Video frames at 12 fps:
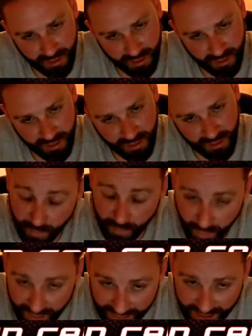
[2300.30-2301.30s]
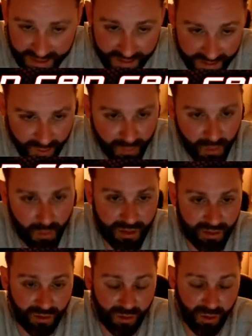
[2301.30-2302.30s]
actually have a 2.9 inch
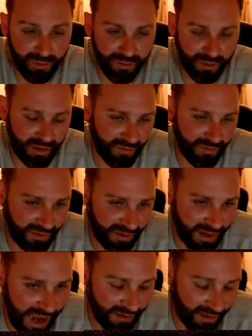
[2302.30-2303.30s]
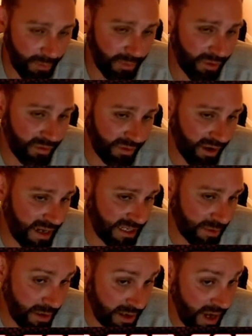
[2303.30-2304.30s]
pulley too. If it's 9, some of those
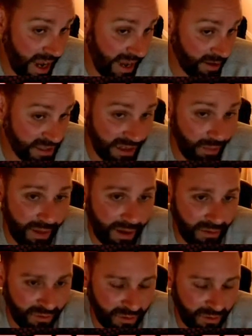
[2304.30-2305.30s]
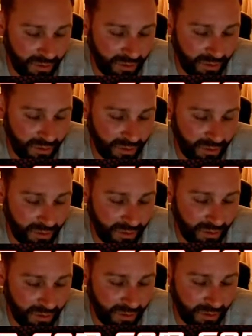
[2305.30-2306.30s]
guys run 9 or 10,000.
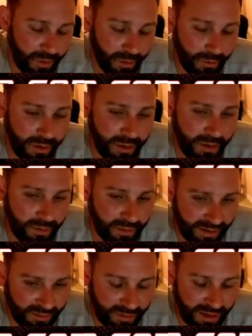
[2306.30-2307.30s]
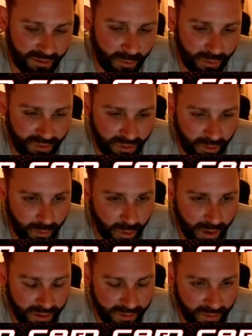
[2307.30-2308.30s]
So that's what you would
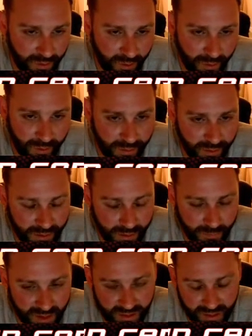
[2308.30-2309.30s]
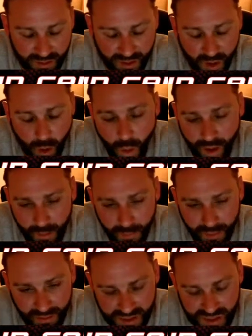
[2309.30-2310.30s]
want to do. You don't want to
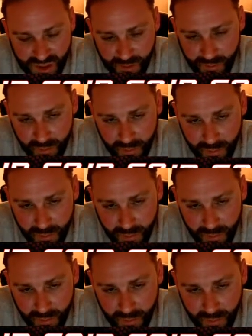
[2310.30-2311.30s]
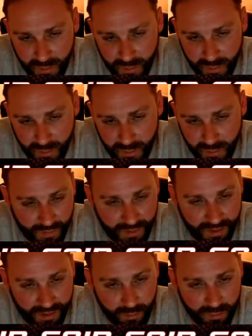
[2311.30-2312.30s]
put a super alternator on
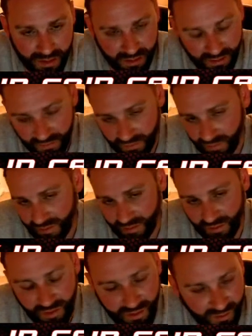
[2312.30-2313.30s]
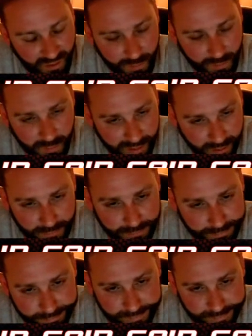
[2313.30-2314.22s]
there because it's just going to slip the belt.